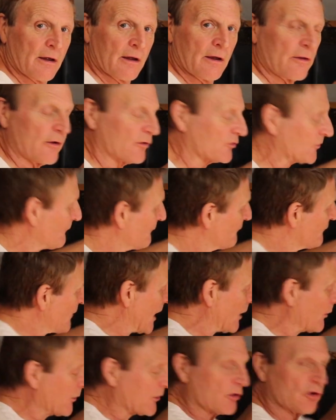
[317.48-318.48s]
there's a
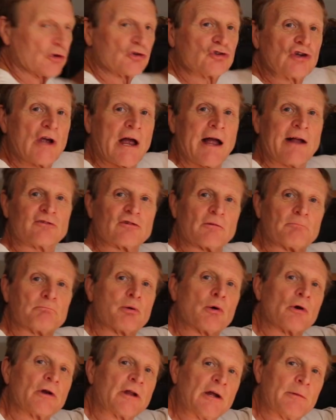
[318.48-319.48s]
very good chance of
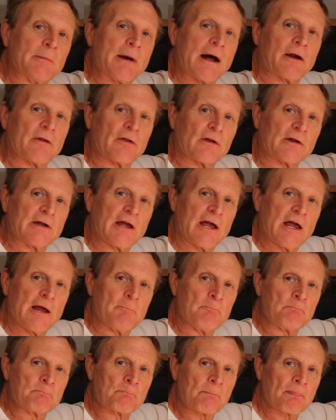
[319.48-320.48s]
putting him out of the
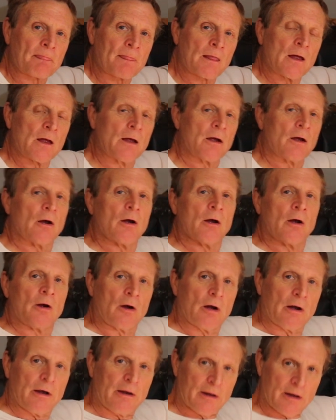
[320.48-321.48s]
game
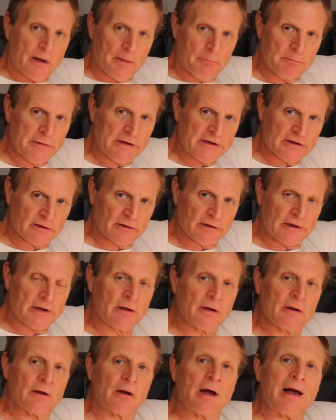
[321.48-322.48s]

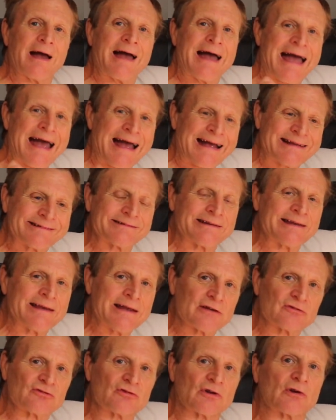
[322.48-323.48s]
immediately as he
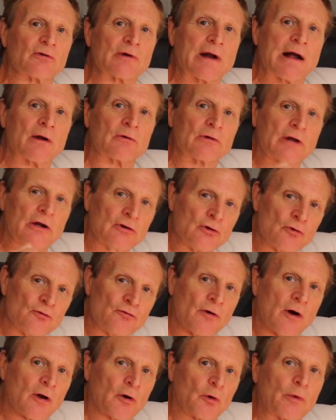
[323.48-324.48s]
hits the ground, and you
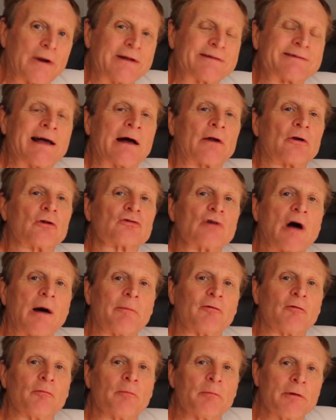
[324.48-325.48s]
follow right down on top
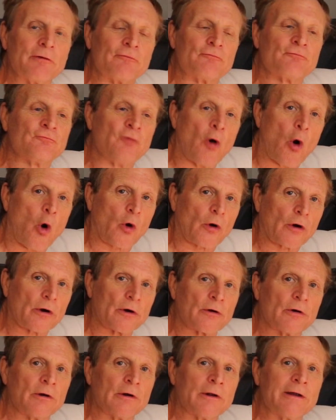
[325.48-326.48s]
of him before
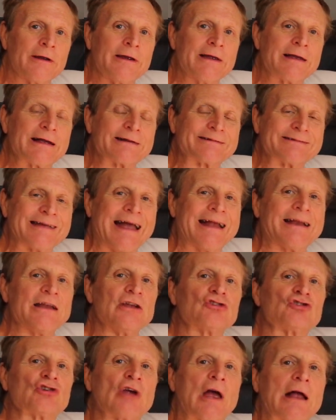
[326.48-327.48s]
he gets any
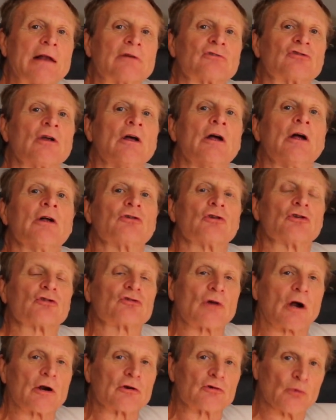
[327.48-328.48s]
chance to
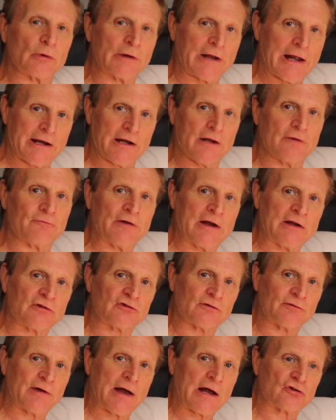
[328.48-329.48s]
start doing any
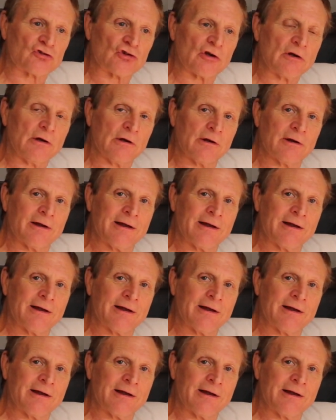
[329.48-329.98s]
evasive action